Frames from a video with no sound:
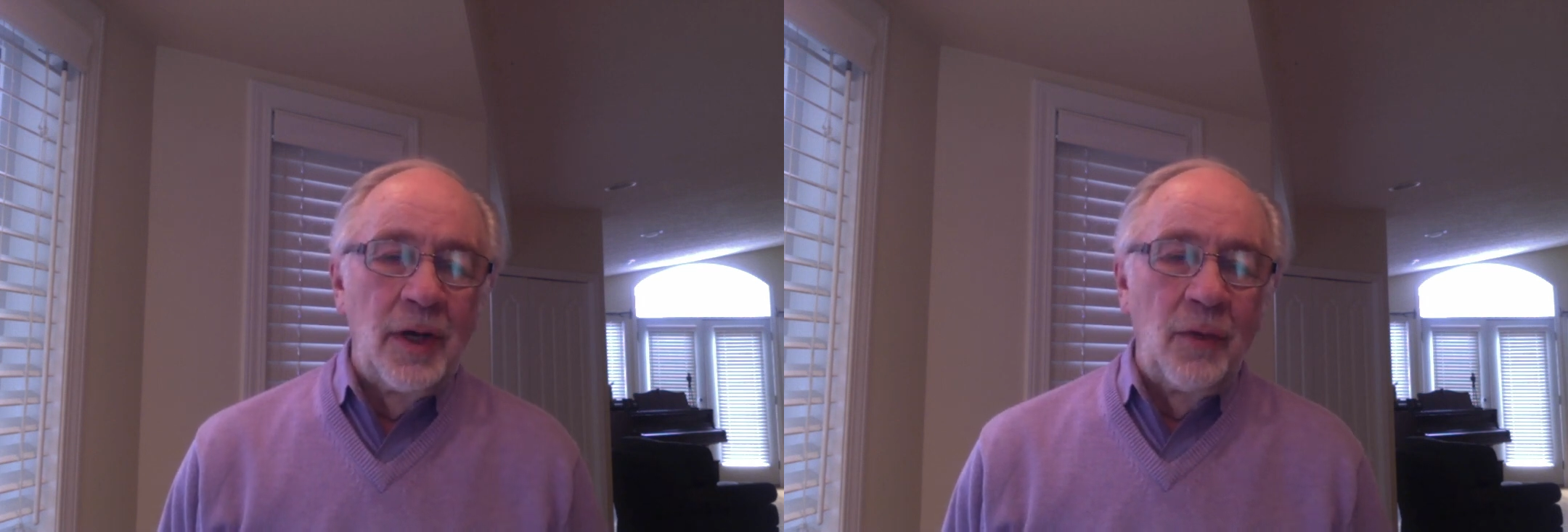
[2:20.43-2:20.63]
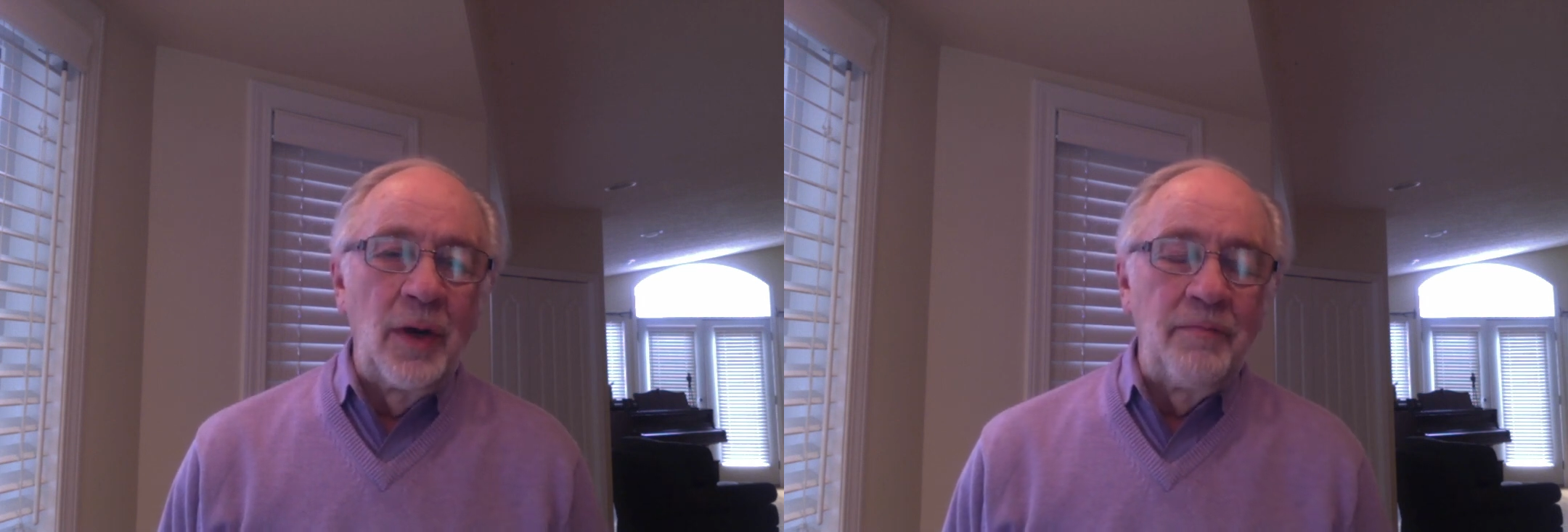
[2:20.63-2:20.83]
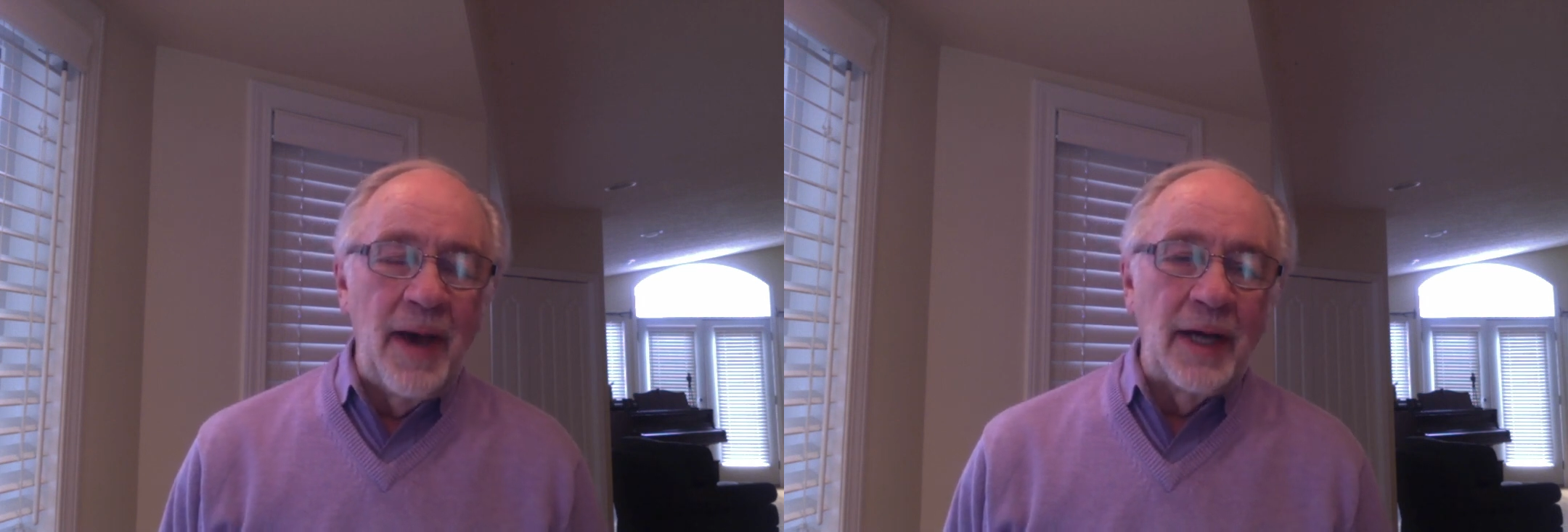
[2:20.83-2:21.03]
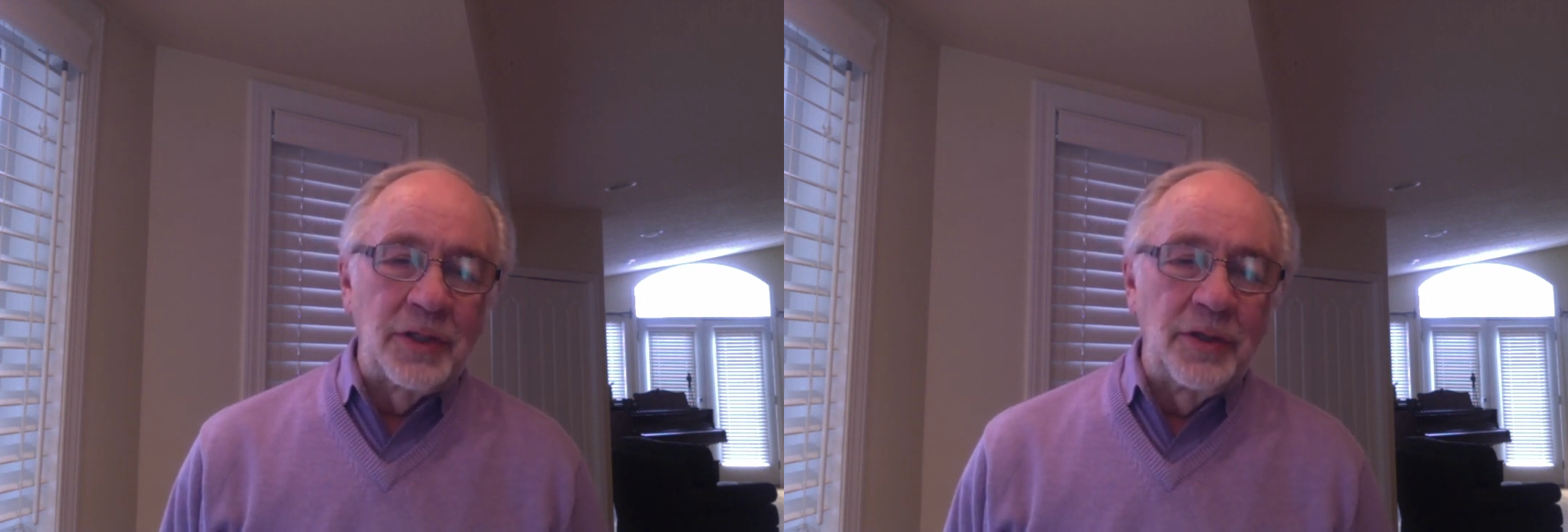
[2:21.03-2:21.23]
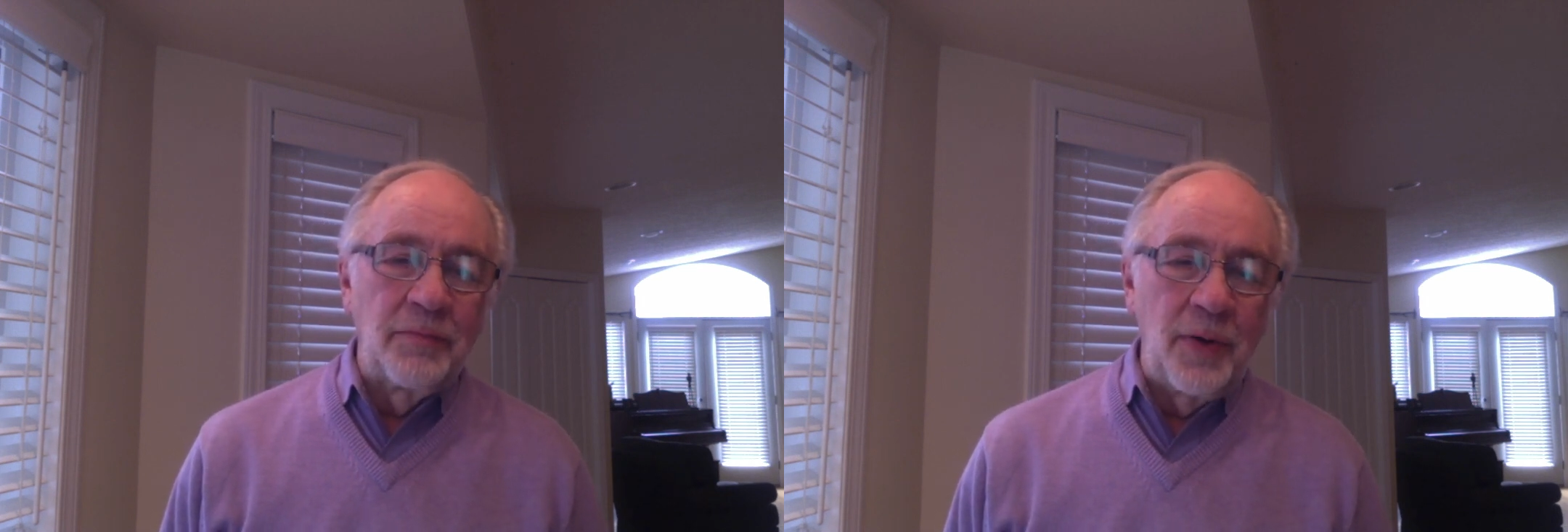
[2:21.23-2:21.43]
went back
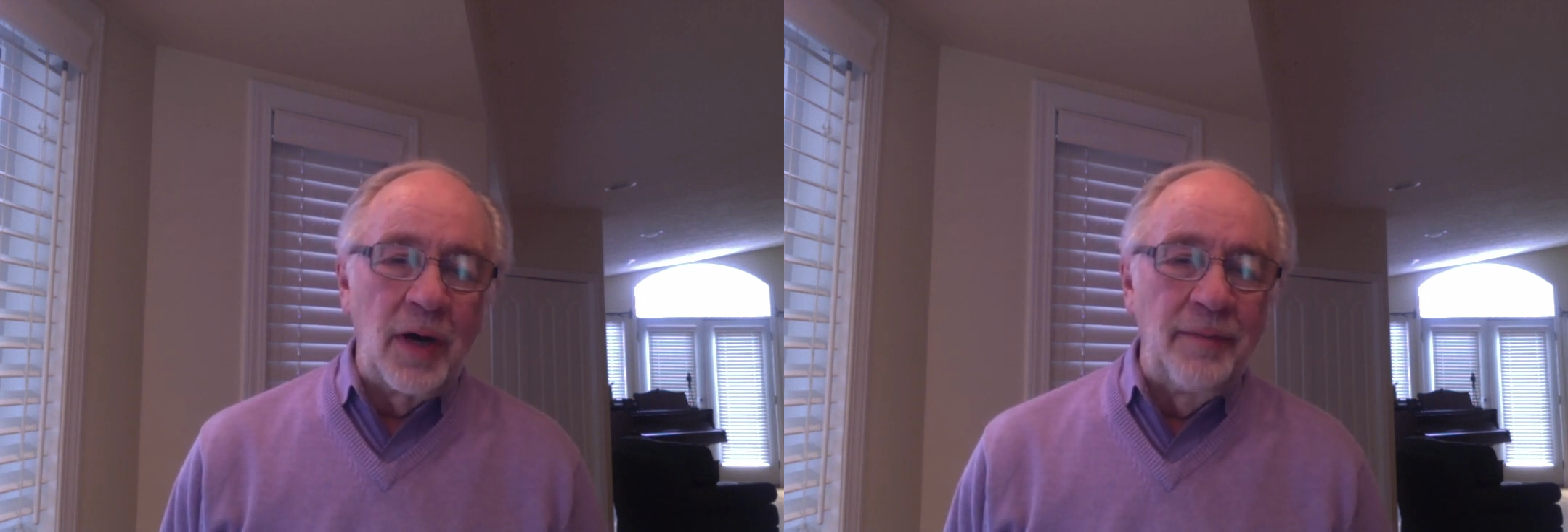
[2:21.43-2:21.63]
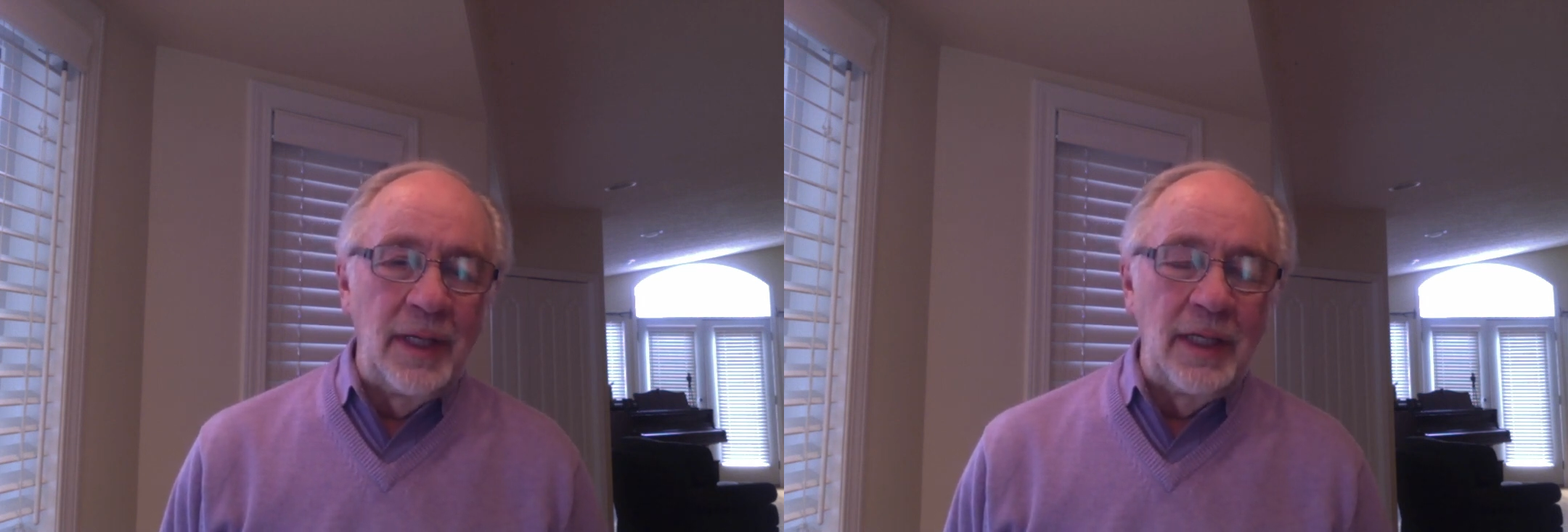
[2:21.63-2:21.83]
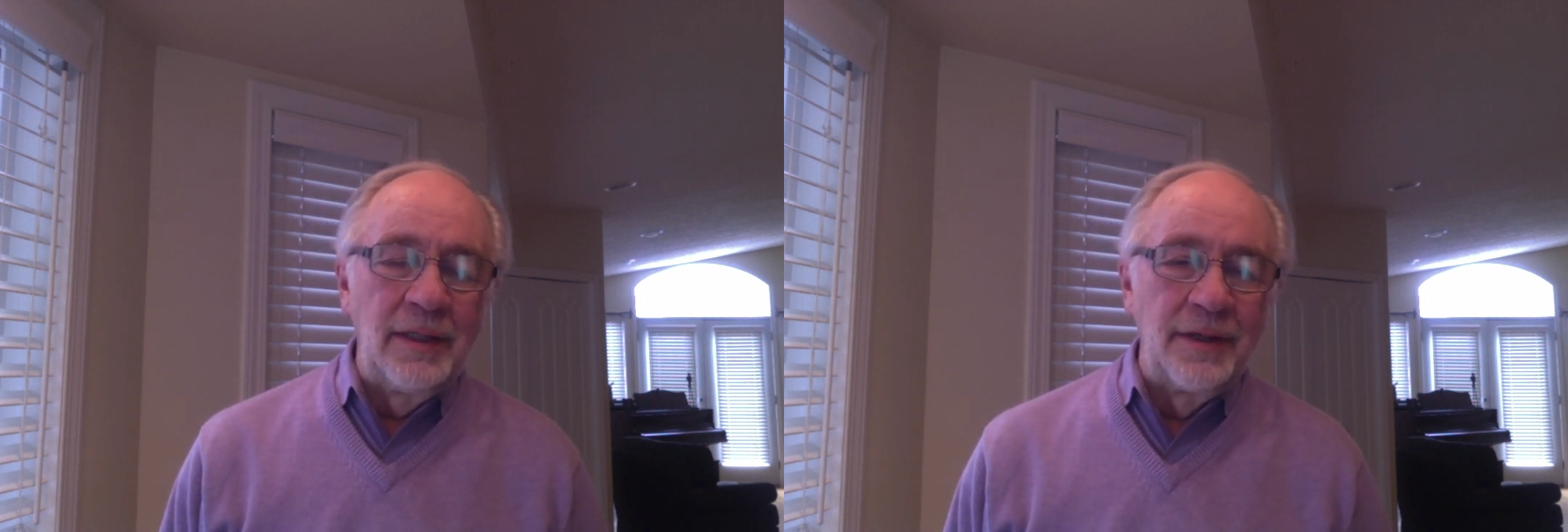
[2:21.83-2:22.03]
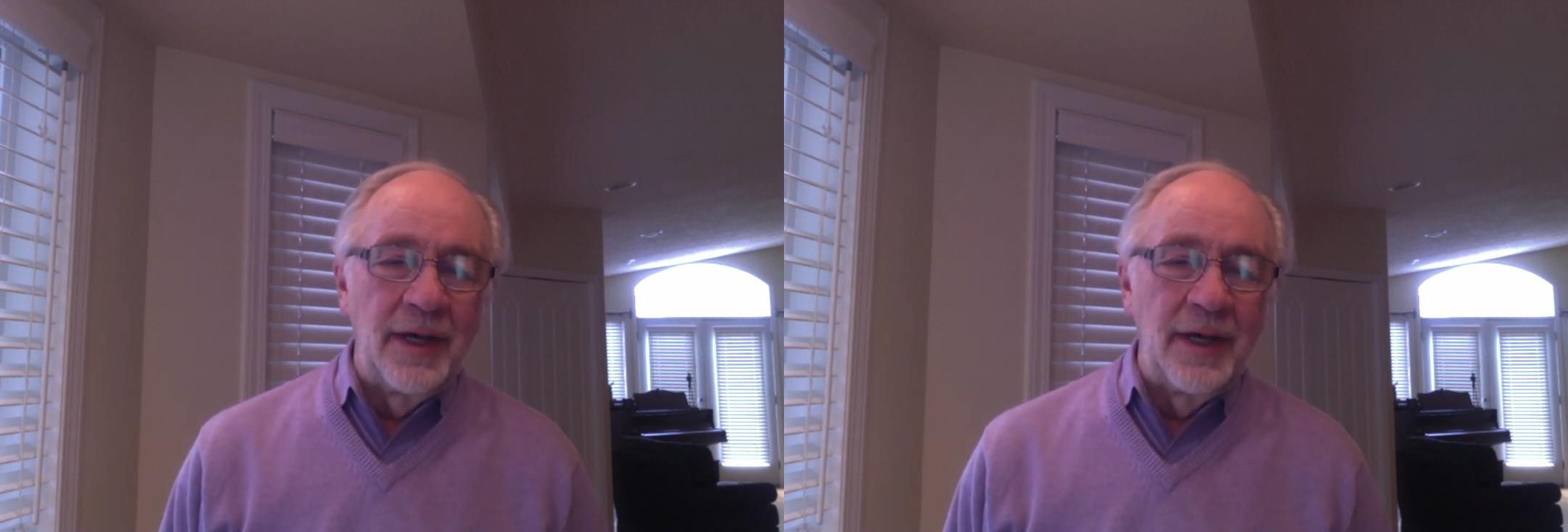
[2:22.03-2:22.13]
to the prayer meeting